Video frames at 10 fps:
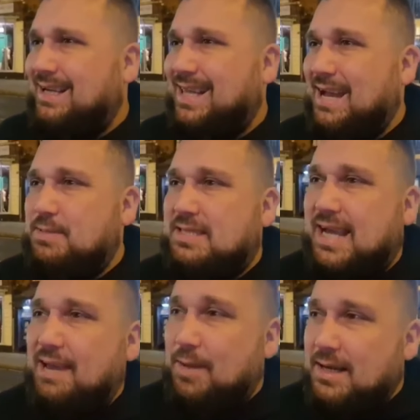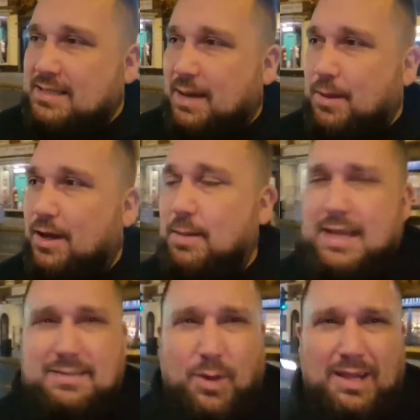Names escape me at this time of night.
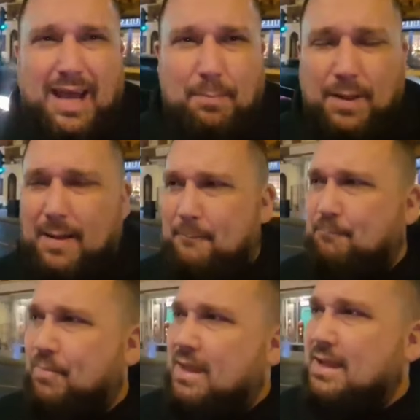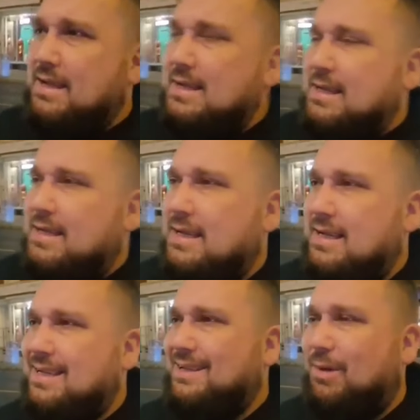There's one up
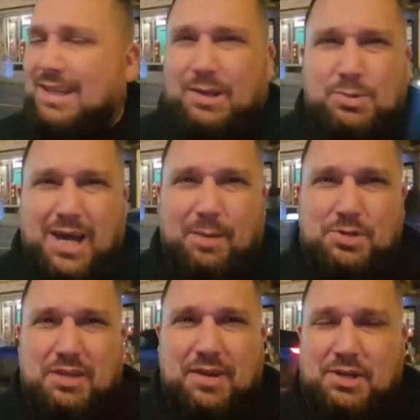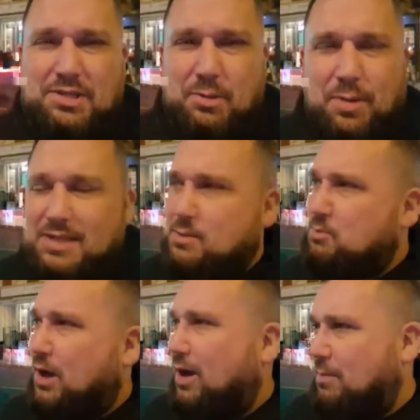by the little Derbyshire villages that we went to
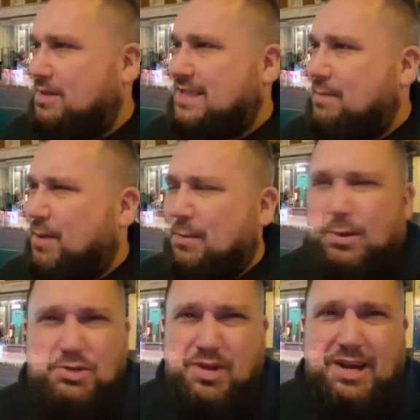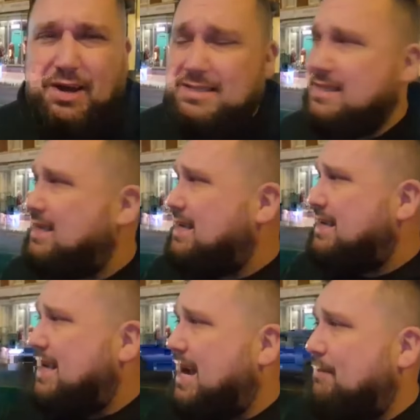as well. I'm with the same people, it's really nice.
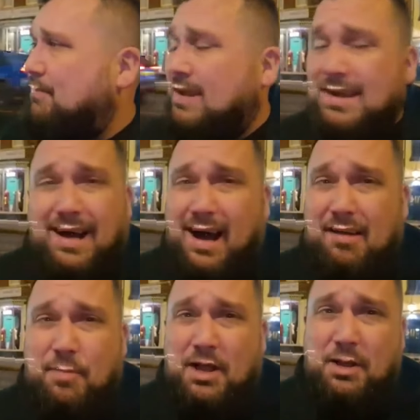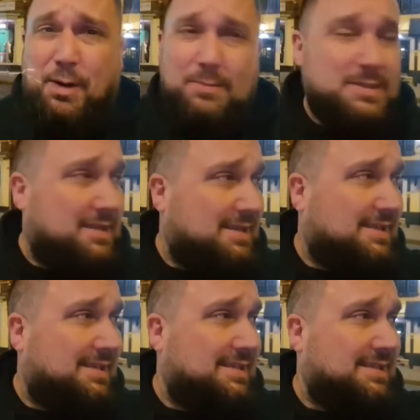I love micro pubs.
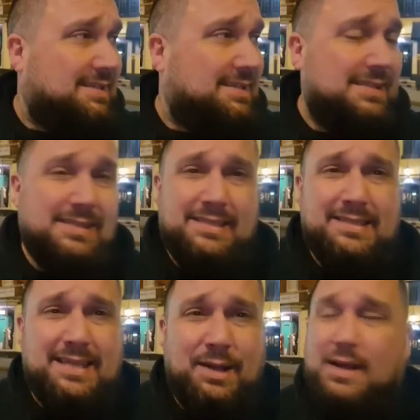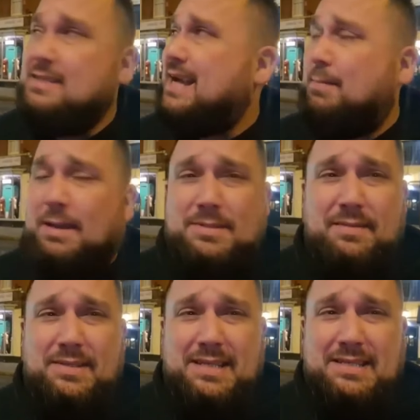So tap at number
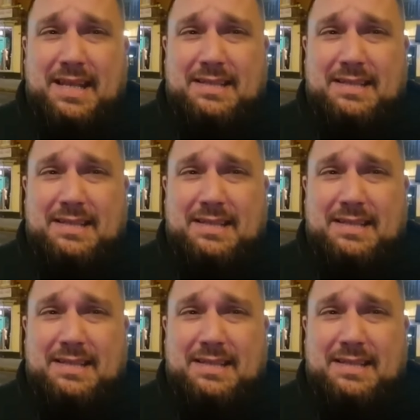76 is